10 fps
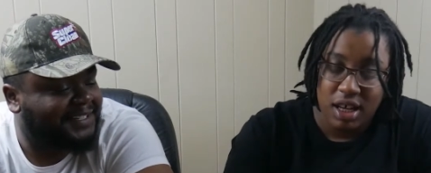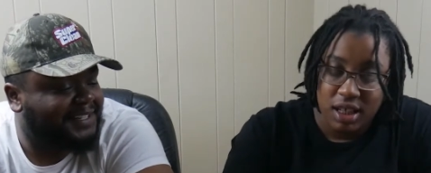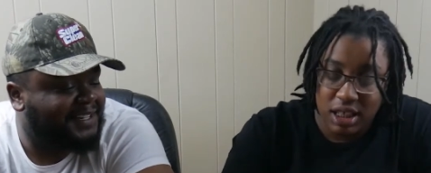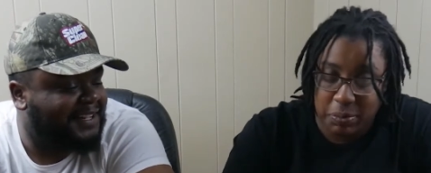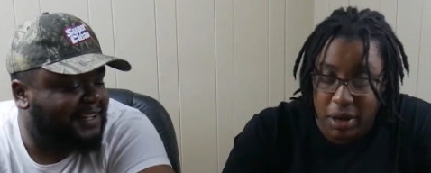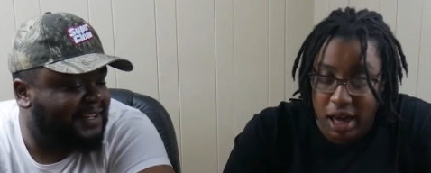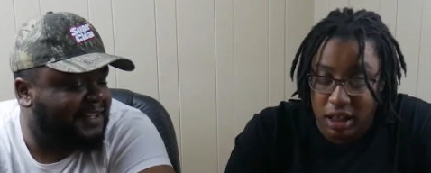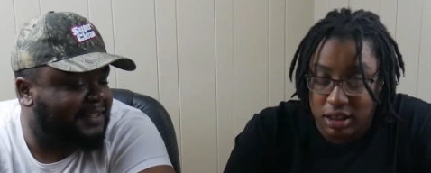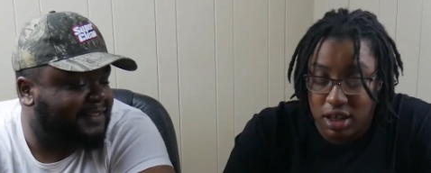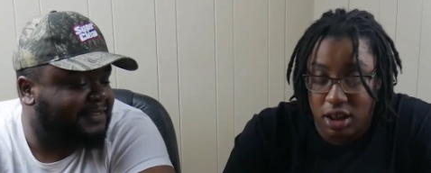Speaker 1: This bag
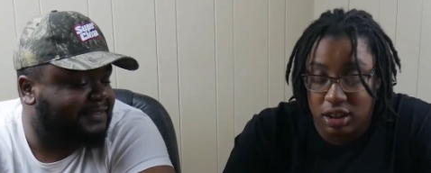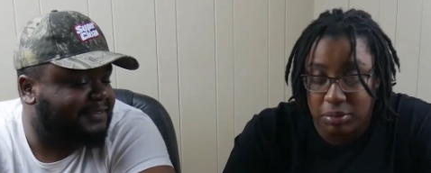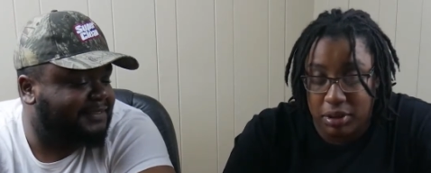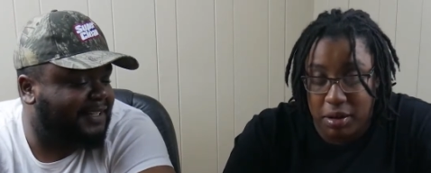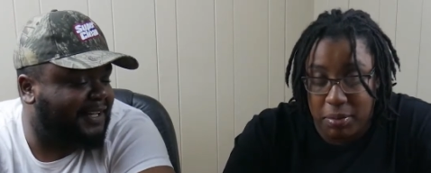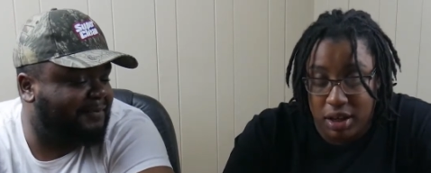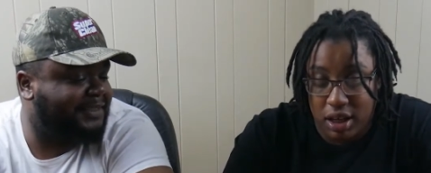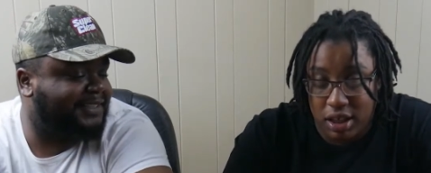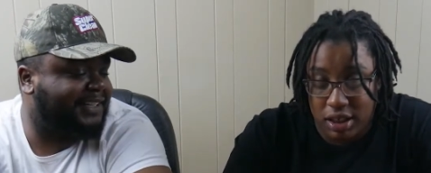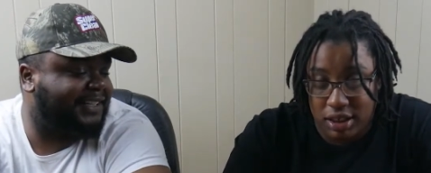is calling me. I've
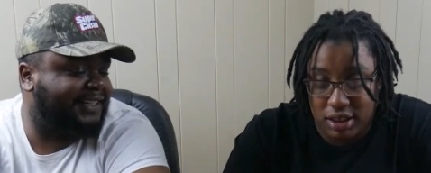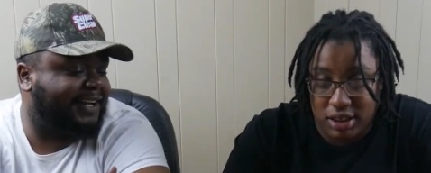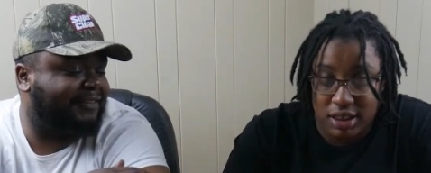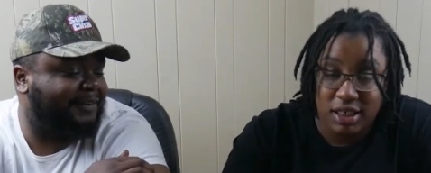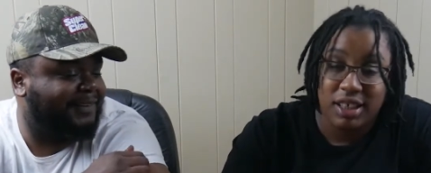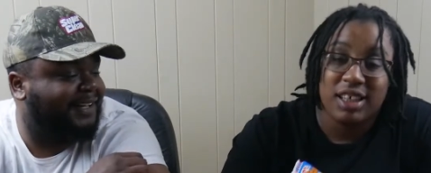been looking at that one.